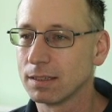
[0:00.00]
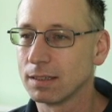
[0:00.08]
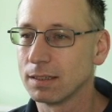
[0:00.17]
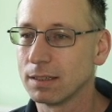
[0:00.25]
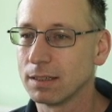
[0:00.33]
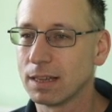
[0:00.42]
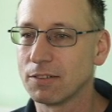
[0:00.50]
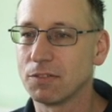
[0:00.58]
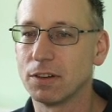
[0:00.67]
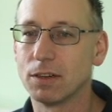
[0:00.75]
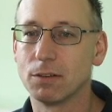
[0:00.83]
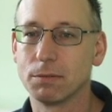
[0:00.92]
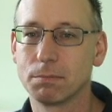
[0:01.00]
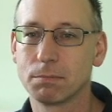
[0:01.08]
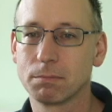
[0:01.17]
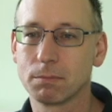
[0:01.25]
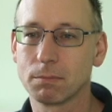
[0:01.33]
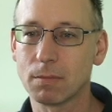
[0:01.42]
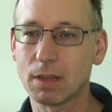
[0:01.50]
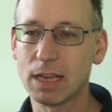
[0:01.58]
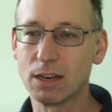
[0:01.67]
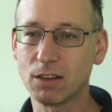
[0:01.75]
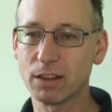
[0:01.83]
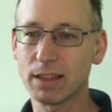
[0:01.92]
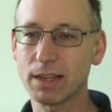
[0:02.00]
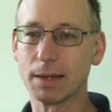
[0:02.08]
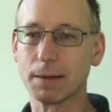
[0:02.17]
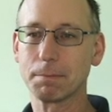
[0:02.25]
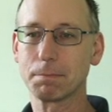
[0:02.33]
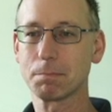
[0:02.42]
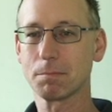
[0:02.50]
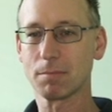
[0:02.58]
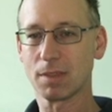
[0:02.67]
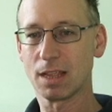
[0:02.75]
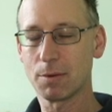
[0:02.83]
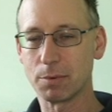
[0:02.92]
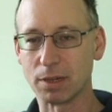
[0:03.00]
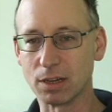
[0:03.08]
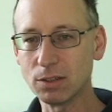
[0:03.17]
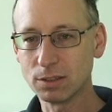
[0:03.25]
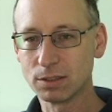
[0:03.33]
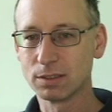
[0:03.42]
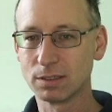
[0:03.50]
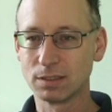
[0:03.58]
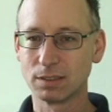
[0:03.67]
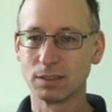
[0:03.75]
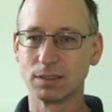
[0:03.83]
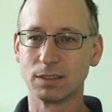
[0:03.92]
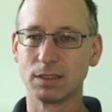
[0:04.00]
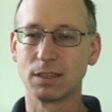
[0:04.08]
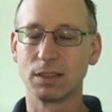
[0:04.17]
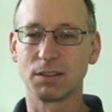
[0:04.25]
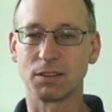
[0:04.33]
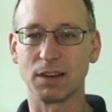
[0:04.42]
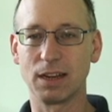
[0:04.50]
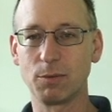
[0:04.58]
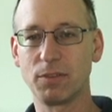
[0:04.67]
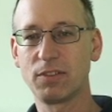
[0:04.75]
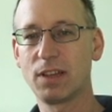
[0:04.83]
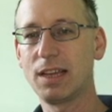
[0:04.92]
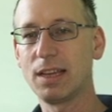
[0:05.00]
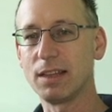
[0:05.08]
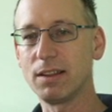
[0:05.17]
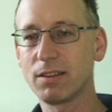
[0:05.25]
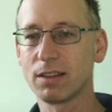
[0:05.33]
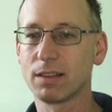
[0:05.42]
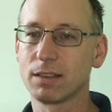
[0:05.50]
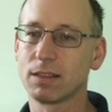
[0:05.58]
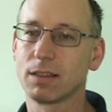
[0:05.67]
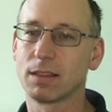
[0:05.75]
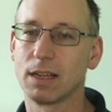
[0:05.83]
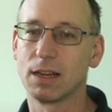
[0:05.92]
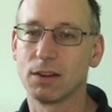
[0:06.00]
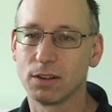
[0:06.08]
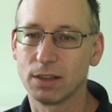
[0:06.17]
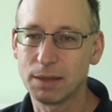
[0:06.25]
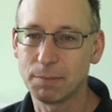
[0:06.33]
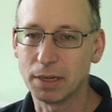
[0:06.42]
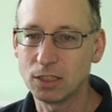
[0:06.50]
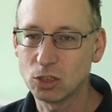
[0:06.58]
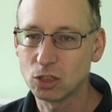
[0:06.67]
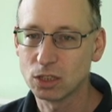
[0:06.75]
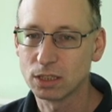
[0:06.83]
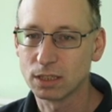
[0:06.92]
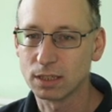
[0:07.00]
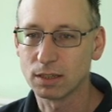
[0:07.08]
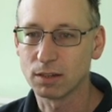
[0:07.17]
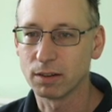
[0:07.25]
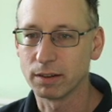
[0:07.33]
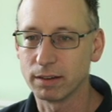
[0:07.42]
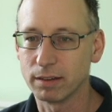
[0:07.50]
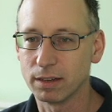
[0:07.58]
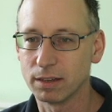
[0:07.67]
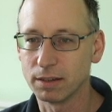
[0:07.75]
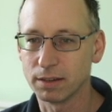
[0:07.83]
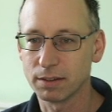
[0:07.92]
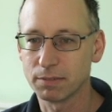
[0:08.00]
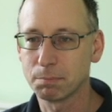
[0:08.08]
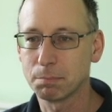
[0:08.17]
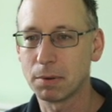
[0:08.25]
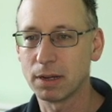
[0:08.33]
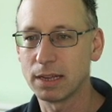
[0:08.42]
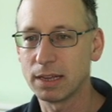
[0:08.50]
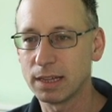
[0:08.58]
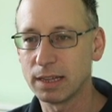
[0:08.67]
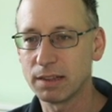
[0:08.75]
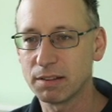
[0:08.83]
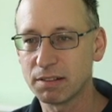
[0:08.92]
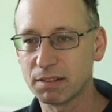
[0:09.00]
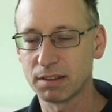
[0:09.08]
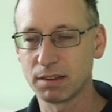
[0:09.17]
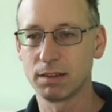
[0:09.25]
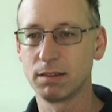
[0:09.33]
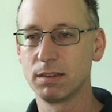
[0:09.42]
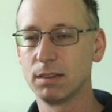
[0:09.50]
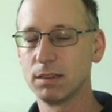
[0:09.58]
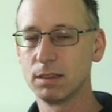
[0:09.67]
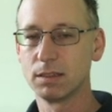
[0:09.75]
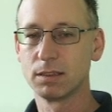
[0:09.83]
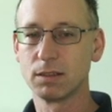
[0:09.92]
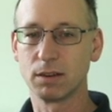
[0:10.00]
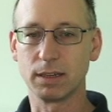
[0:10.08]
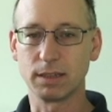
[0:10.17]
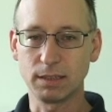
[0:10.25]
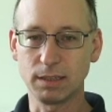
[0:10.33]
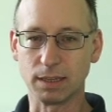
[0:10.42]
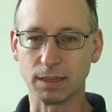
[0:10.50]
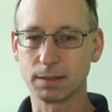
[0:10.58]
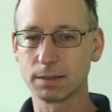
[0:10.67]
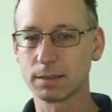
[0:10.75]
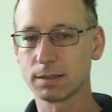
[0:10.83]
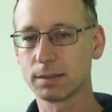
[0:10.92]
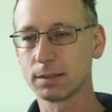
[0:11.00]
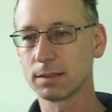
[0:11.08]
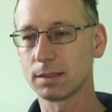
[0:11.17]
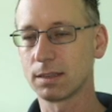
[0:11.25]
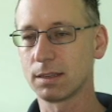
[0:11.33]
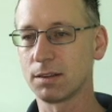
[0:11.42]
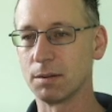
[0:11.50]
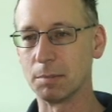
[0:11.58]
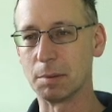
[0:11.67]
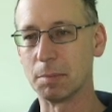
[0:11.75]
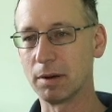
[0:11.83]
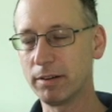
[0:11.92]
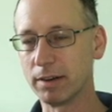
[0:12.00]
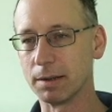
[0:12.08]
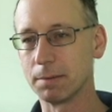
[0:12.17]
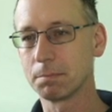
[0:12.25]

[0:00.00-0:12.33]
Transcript: That file. Yeah, look at that. There we go. So now we've keyed our image by its ID. So a bit better.